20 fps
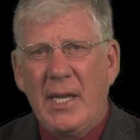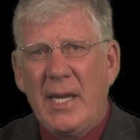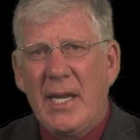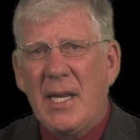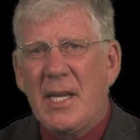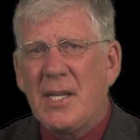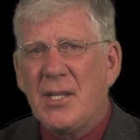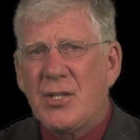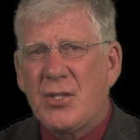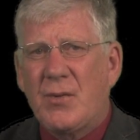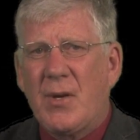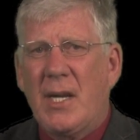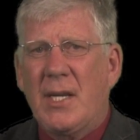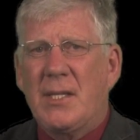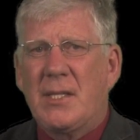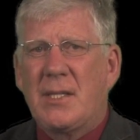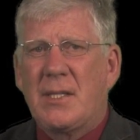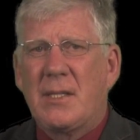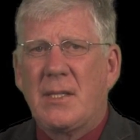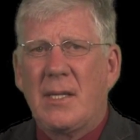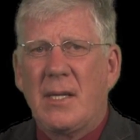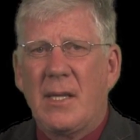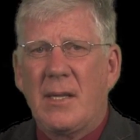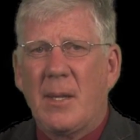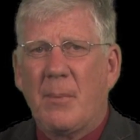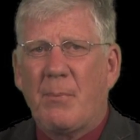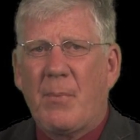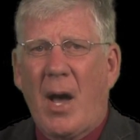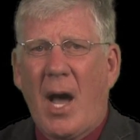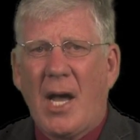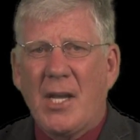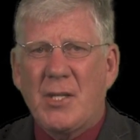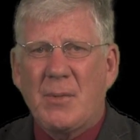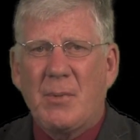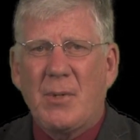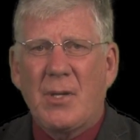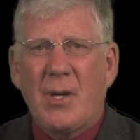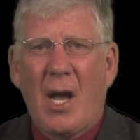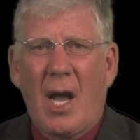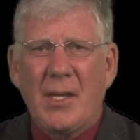illustrates the
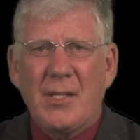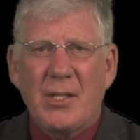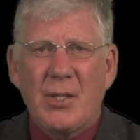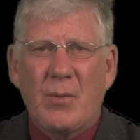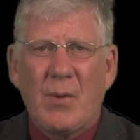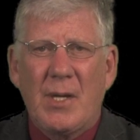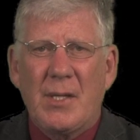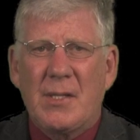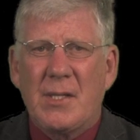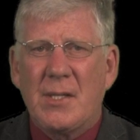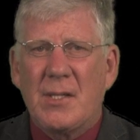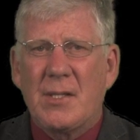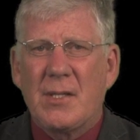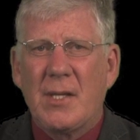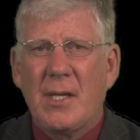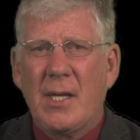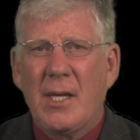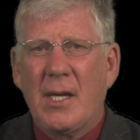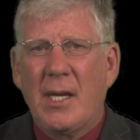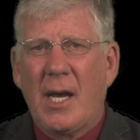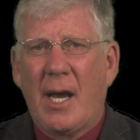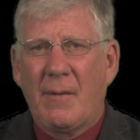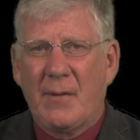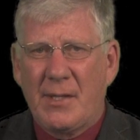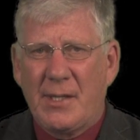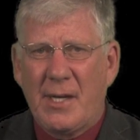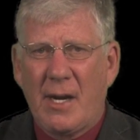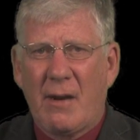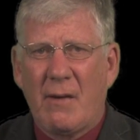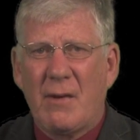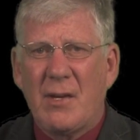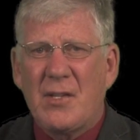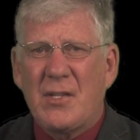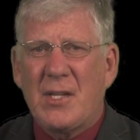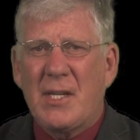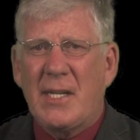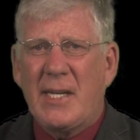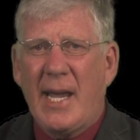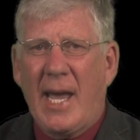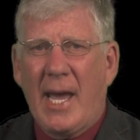possible consequences of a terrorist
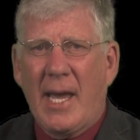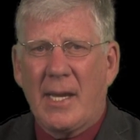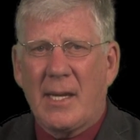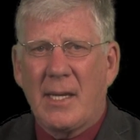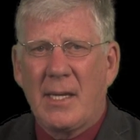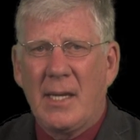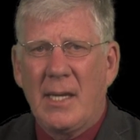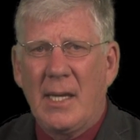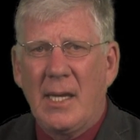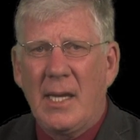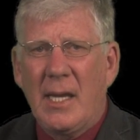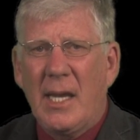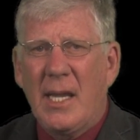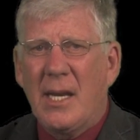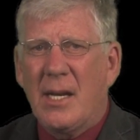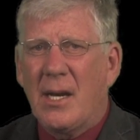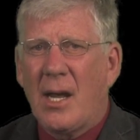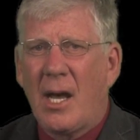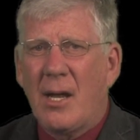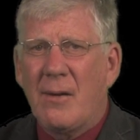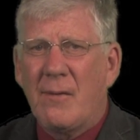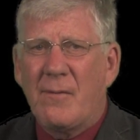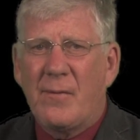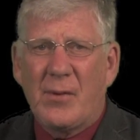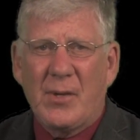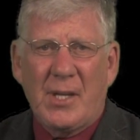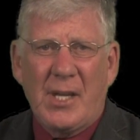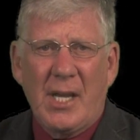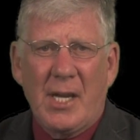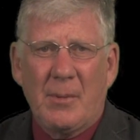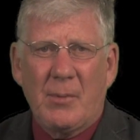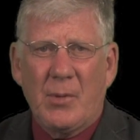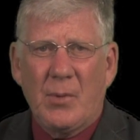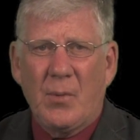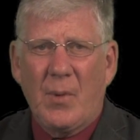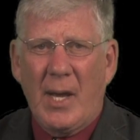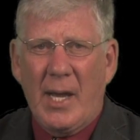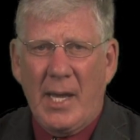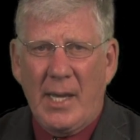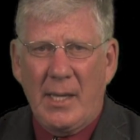attack in an unforgettable
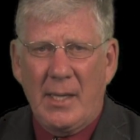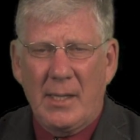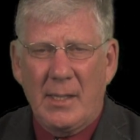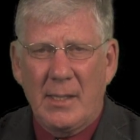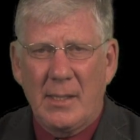way.